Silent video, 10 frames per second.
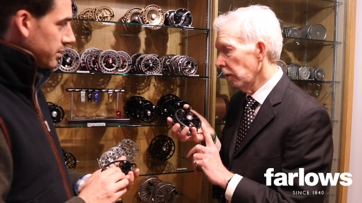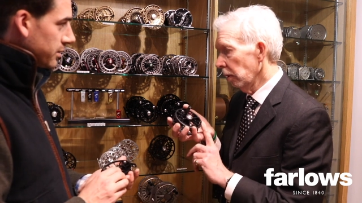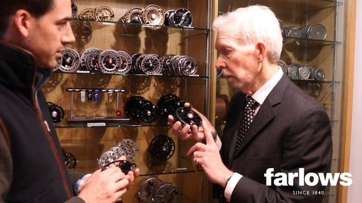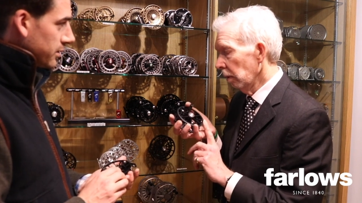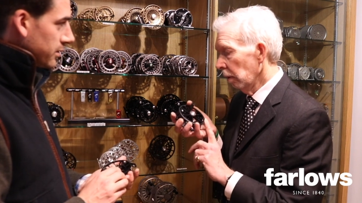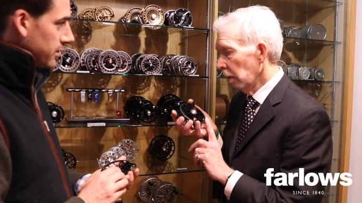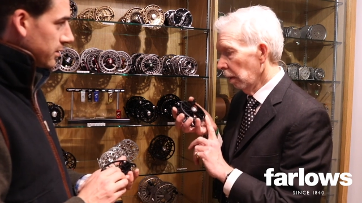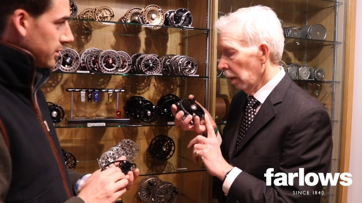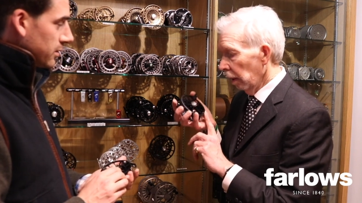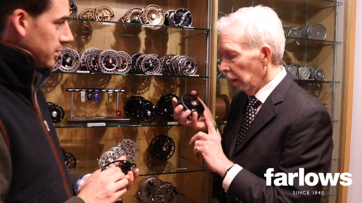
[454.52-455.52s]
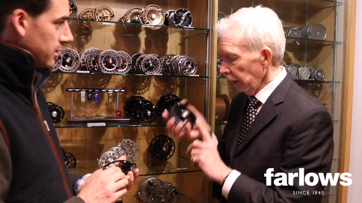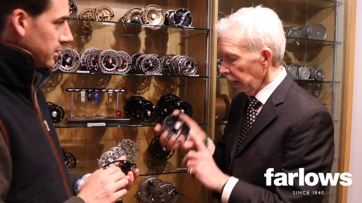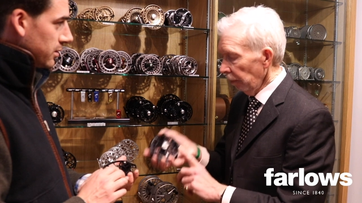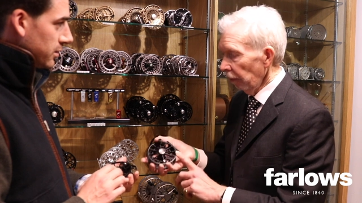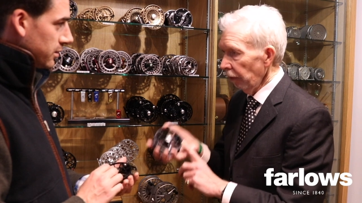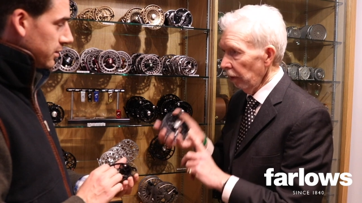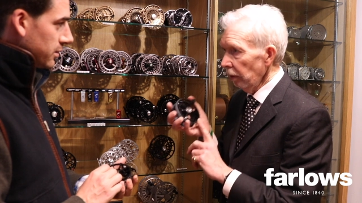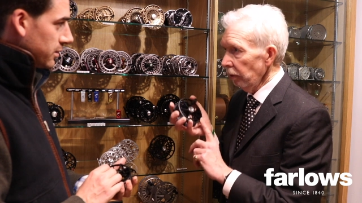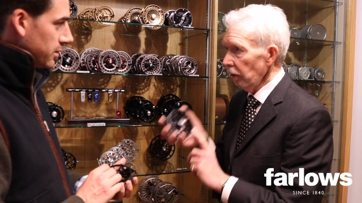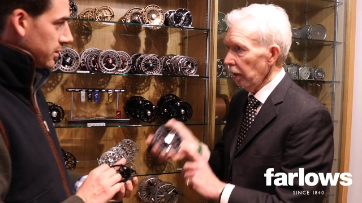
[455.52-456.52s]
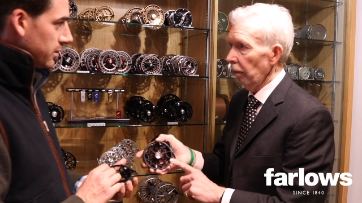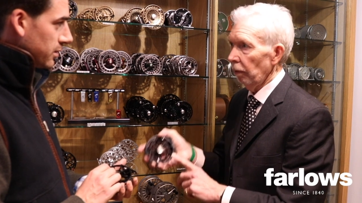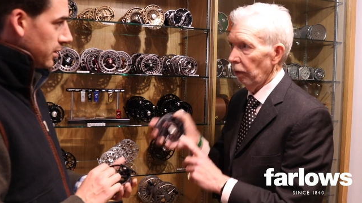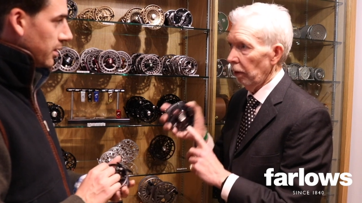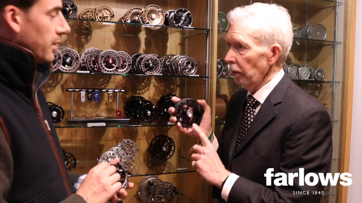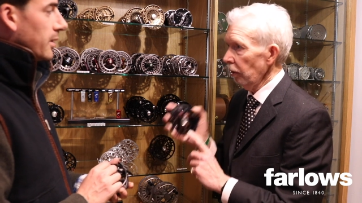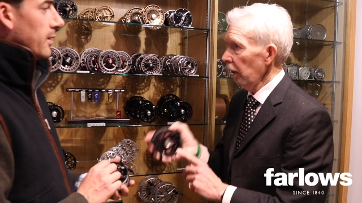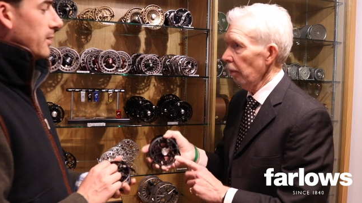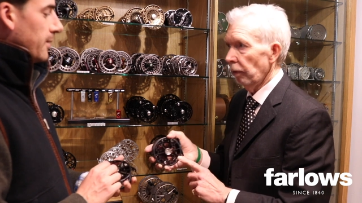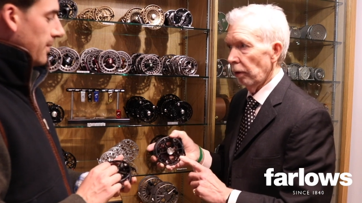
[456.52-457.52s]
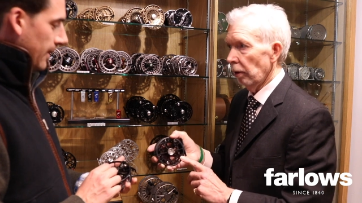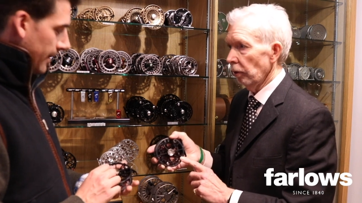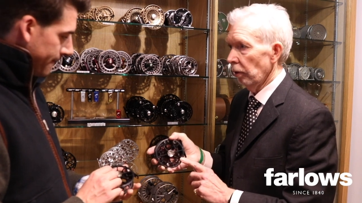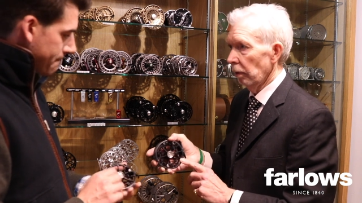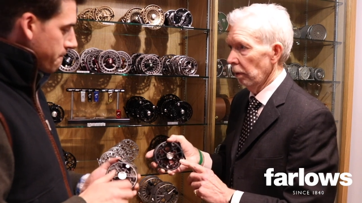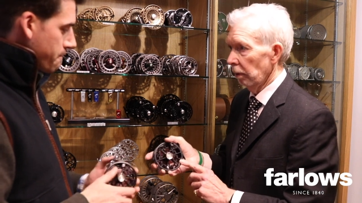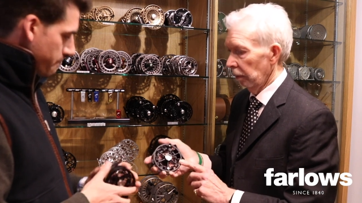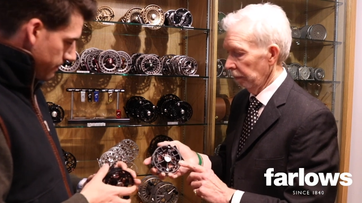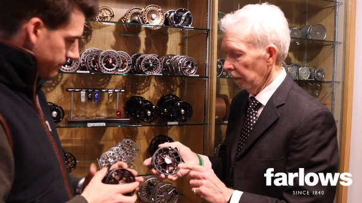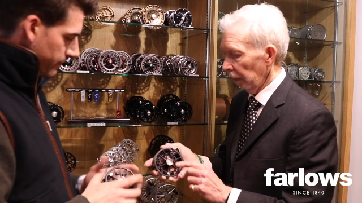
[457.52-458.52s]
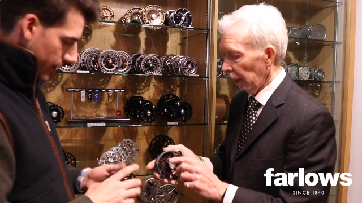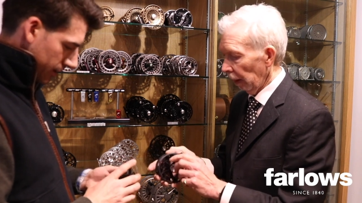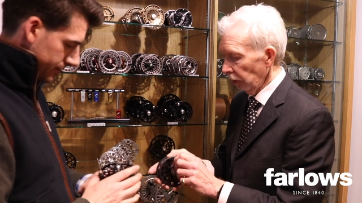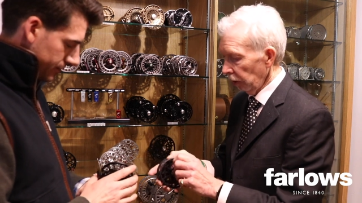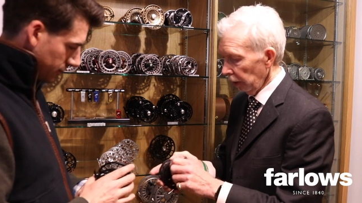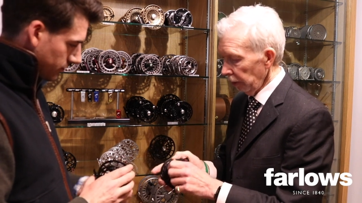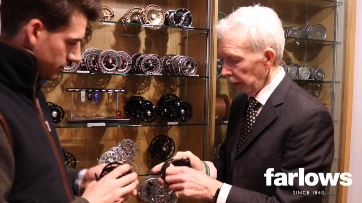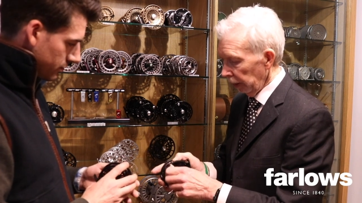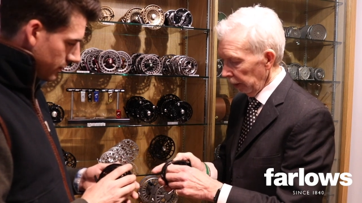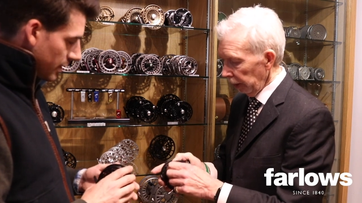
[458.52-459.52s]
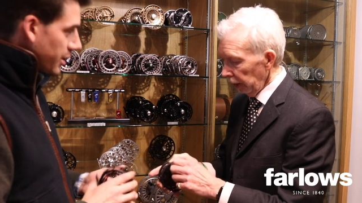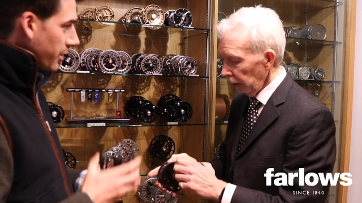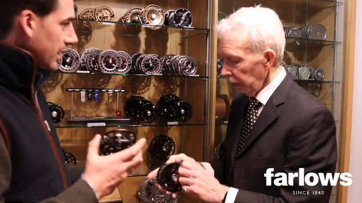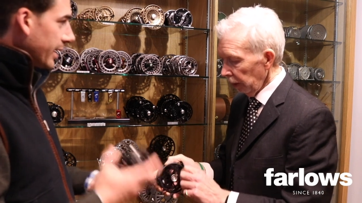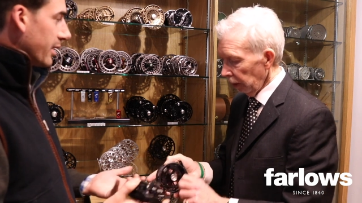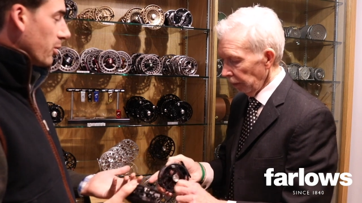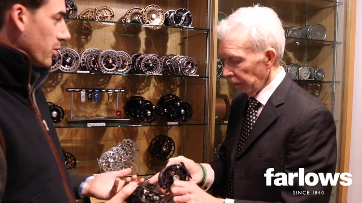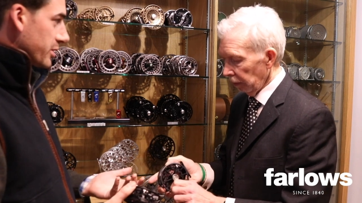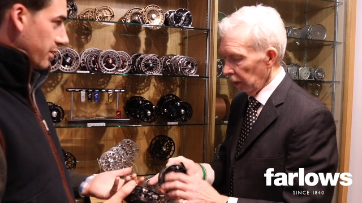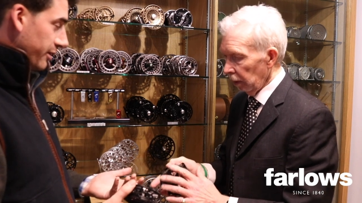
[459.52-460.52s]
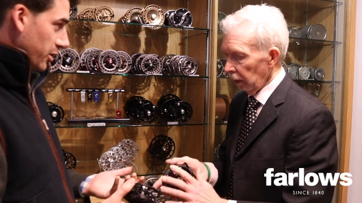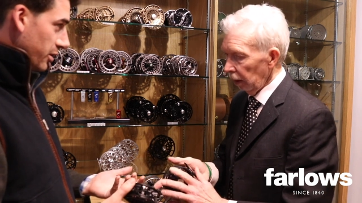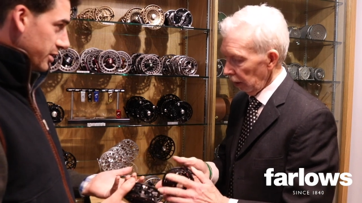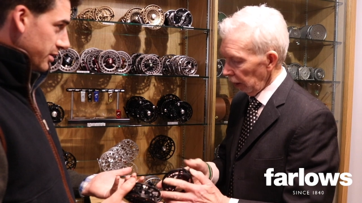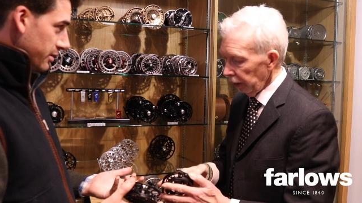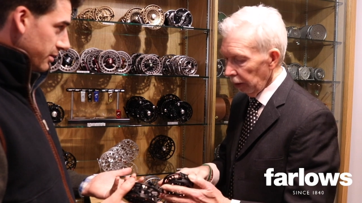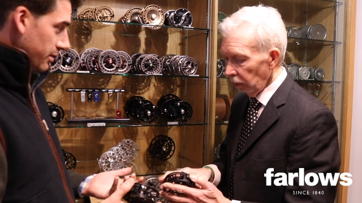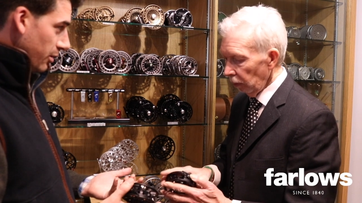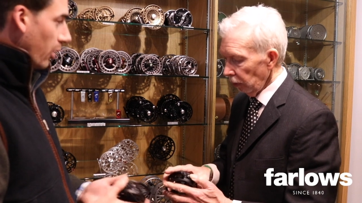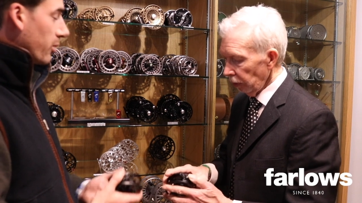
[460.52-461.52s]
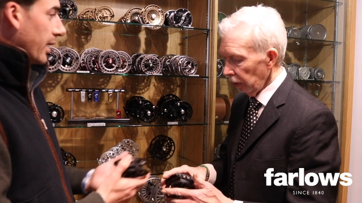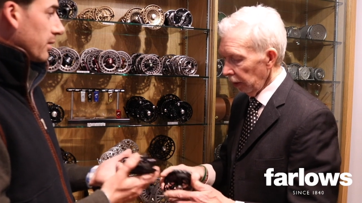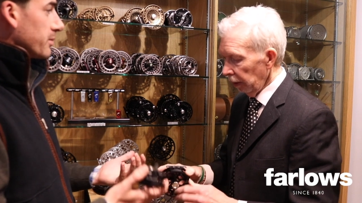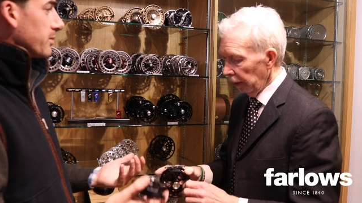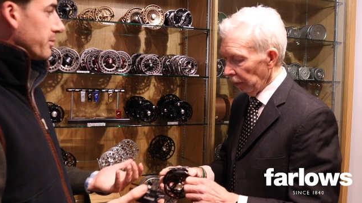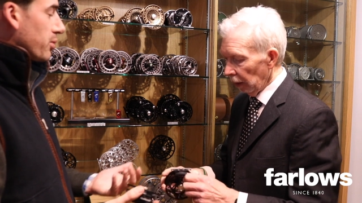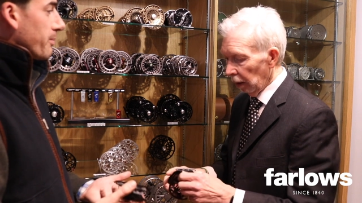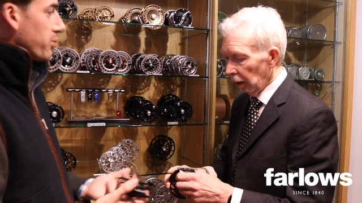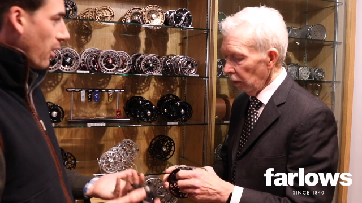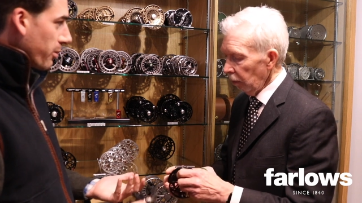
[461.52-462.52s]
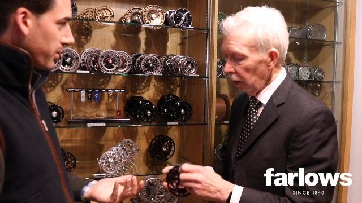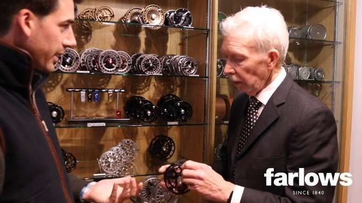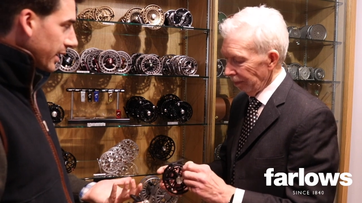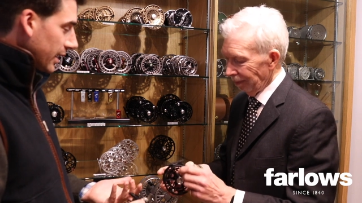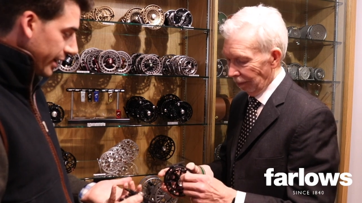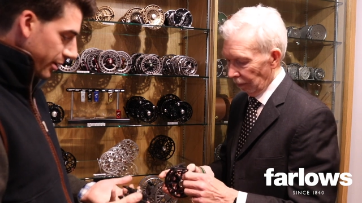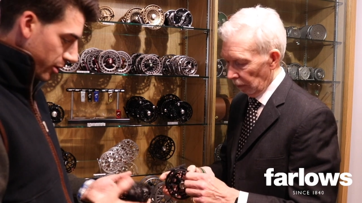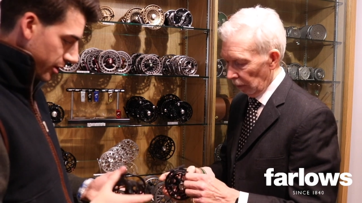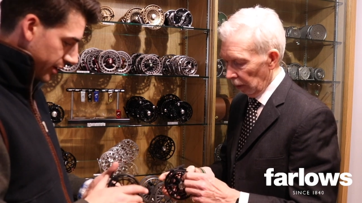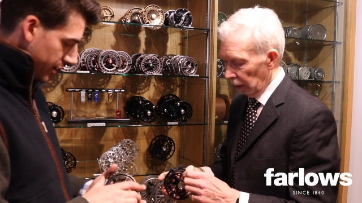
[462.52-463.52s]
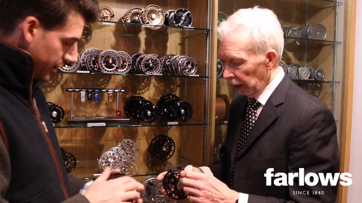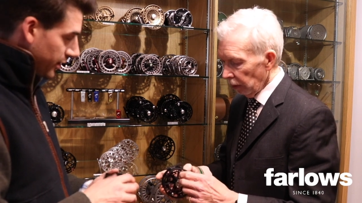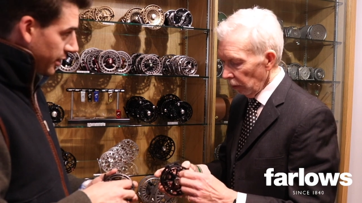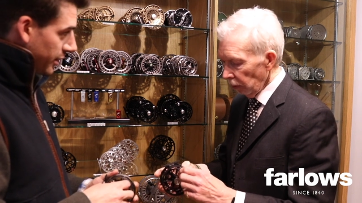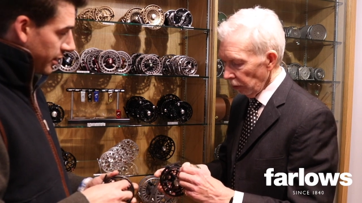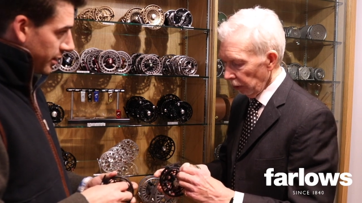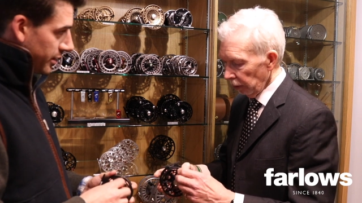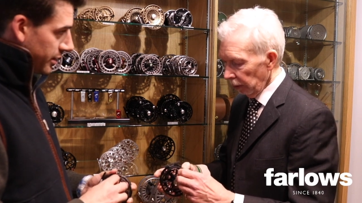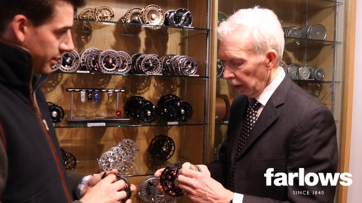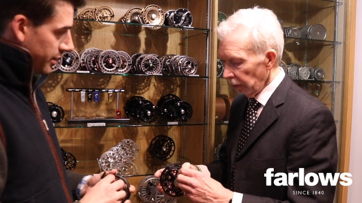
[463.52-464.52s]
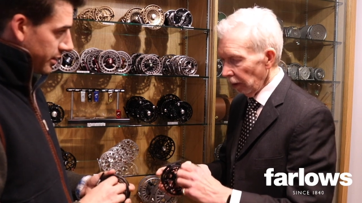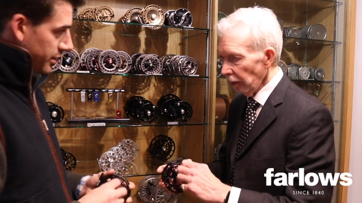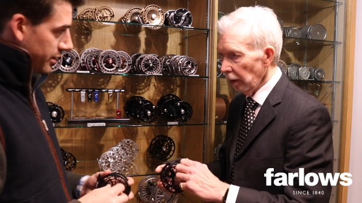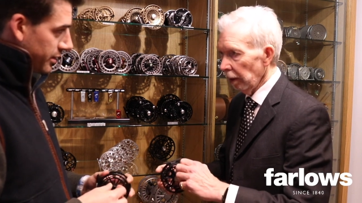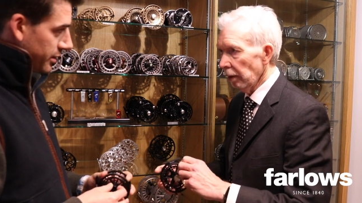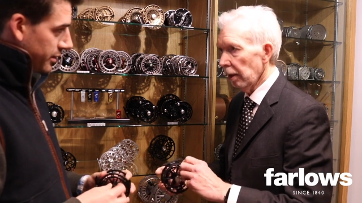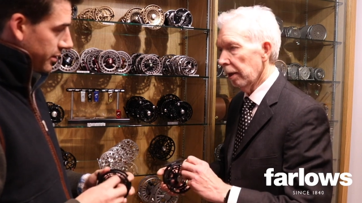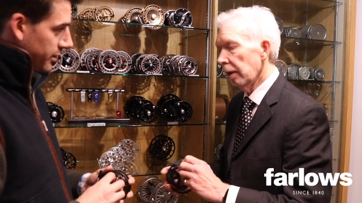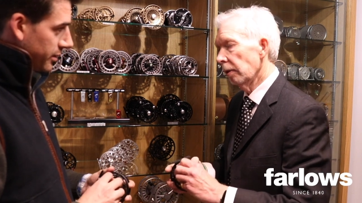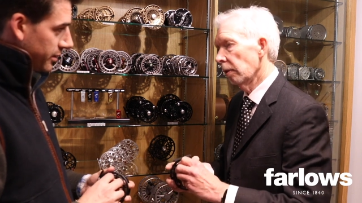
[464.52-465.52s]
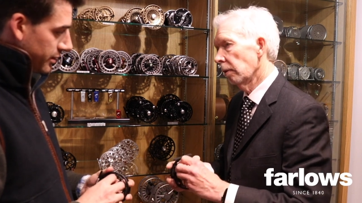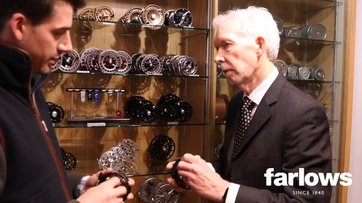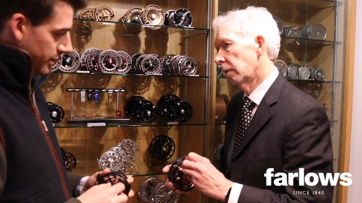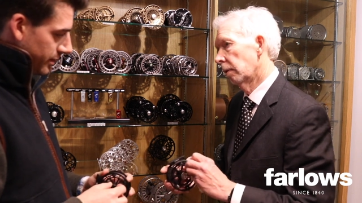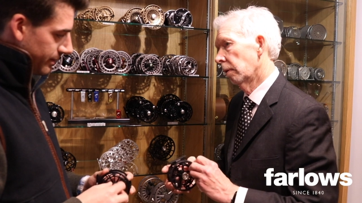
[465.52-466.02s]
Speaker 1: is camouflage, camouflage, camouflage. So. So clear
Speaker 2: water, of course. Clear water probably well, clear water.
Speaker 1: And also, I rather like that handle.